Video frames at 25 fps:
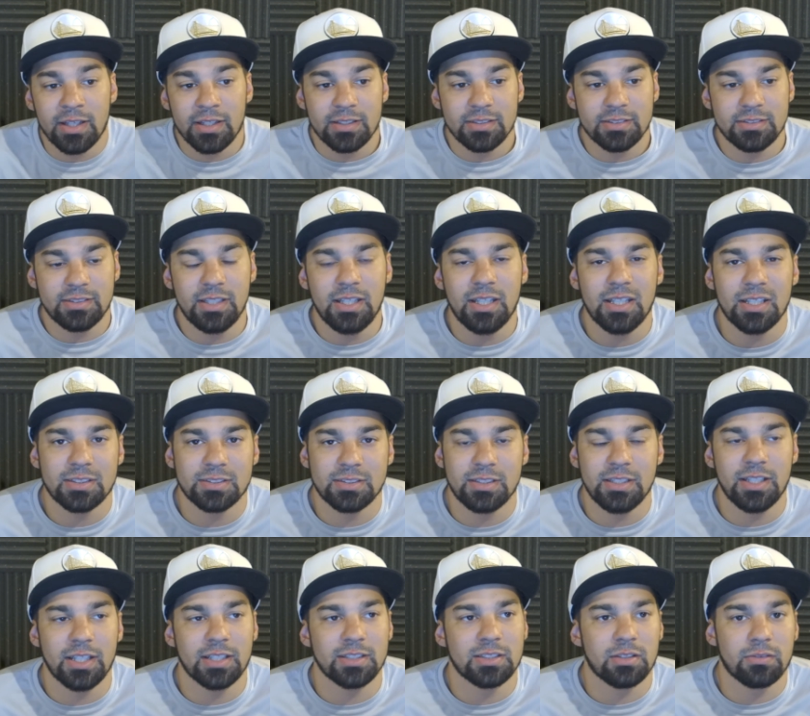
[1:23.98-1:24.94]

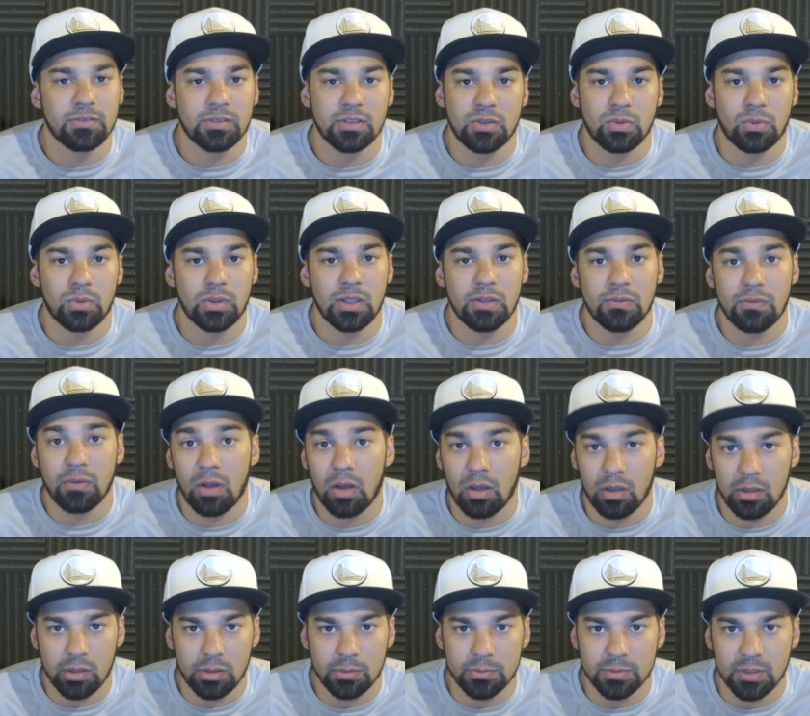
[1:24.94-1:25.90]
DxD has over 20
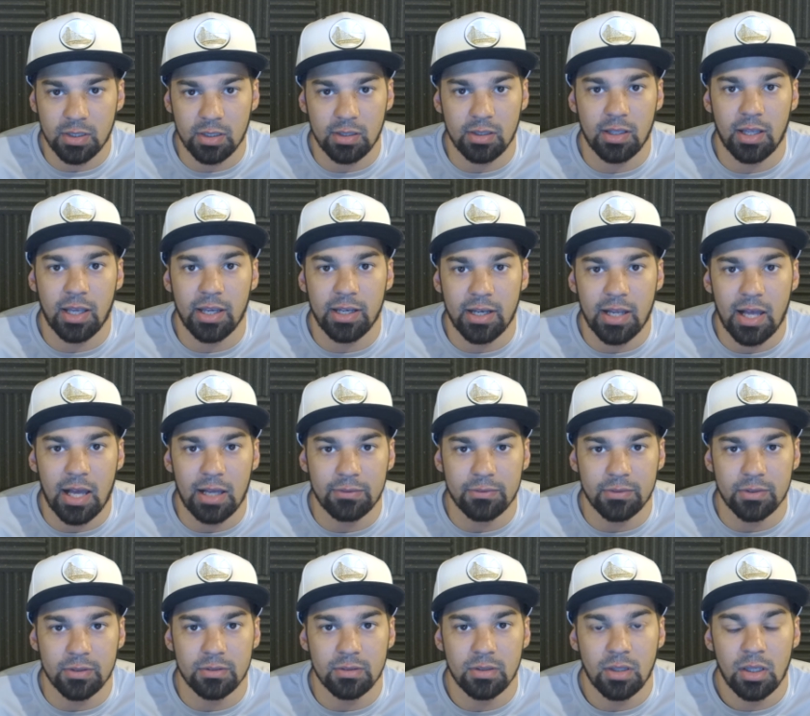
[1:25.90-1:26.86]
volumes in a light
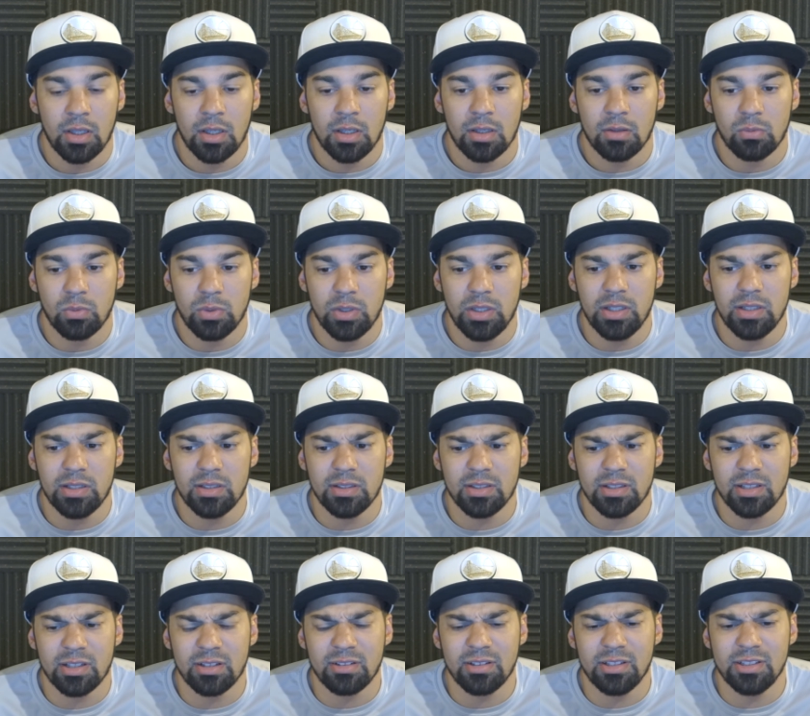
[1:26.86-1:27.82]
novel. We
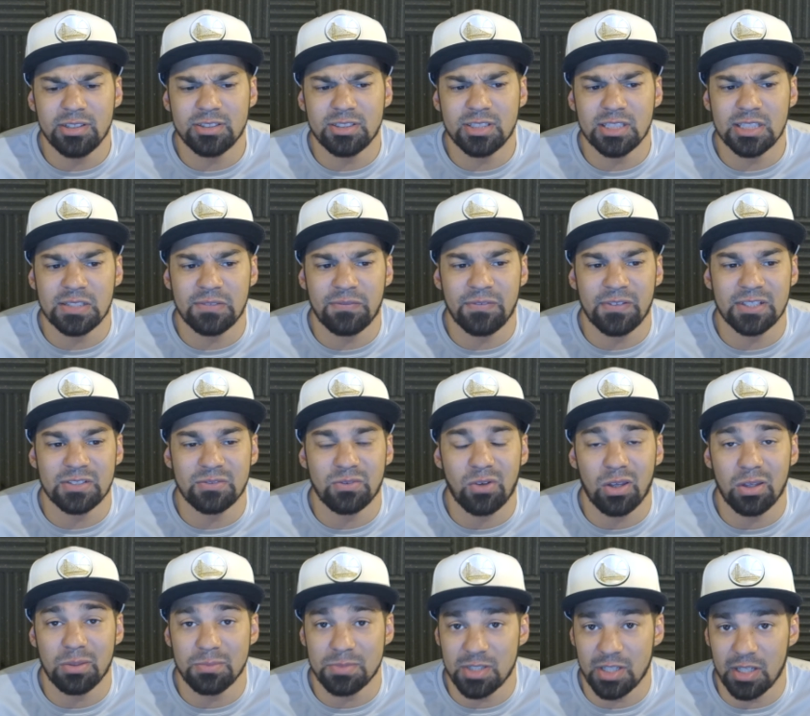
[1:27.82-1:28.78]
literally just finished
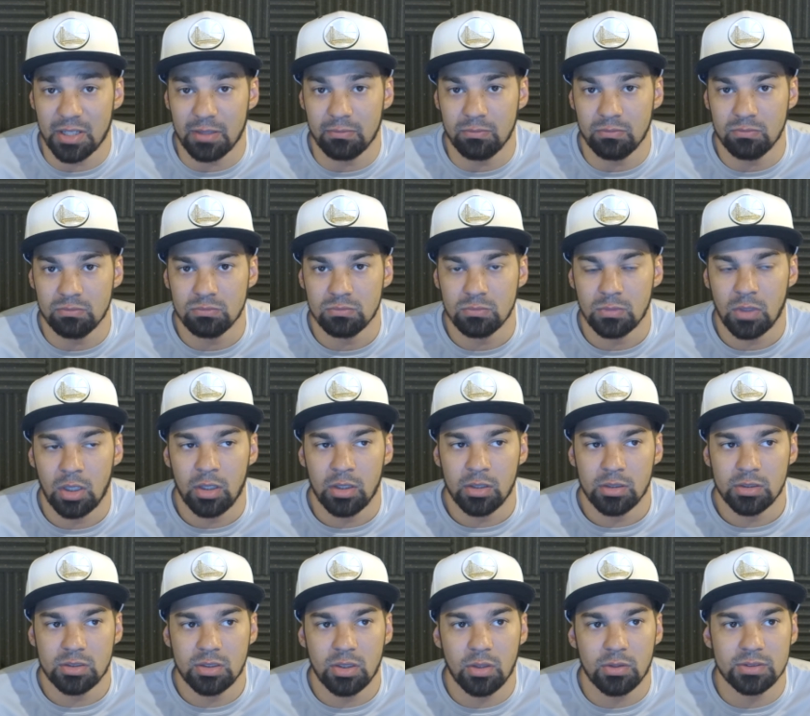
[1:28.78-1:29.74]
volume 10.
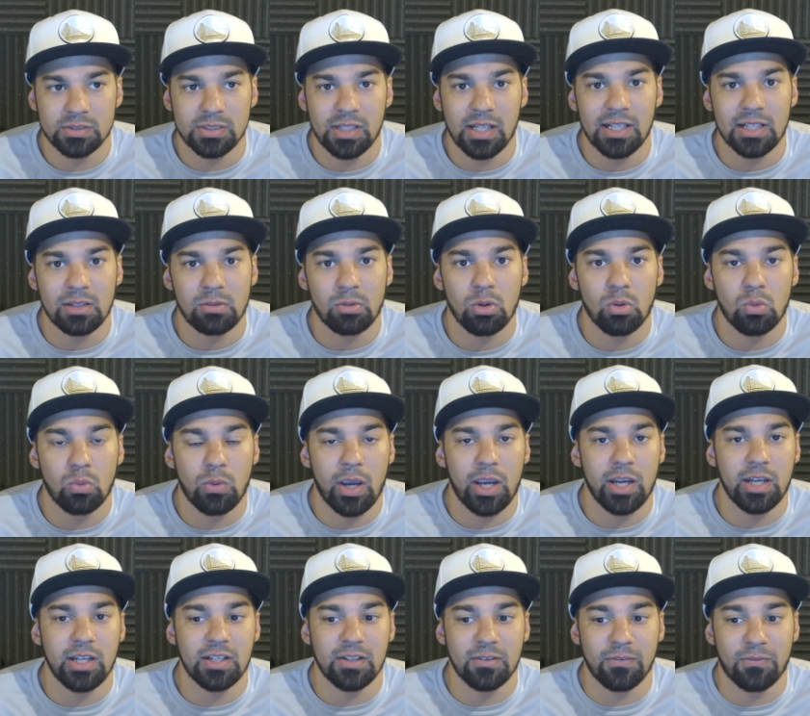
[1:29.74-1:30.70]
So it's not like we're
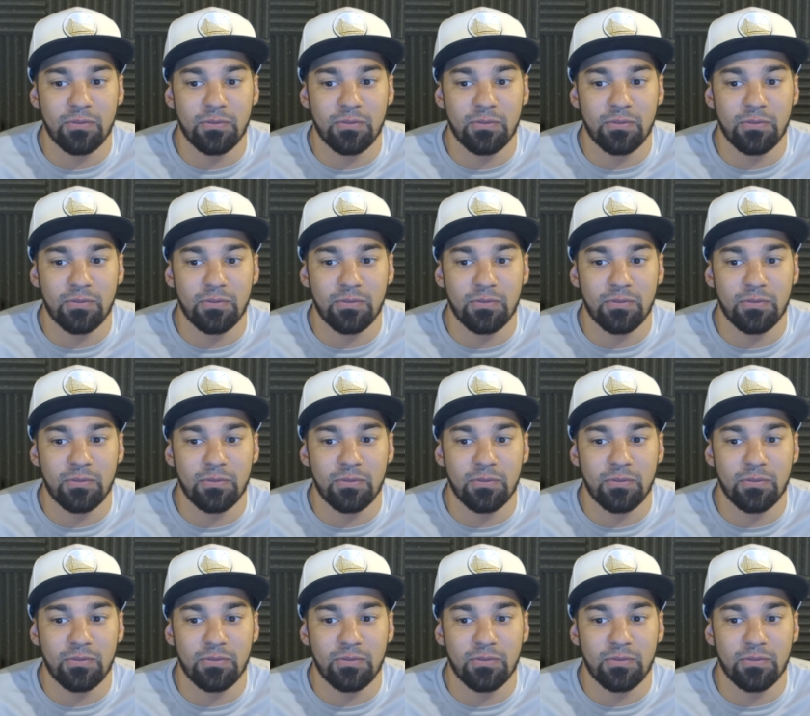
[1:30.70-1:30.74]
waiting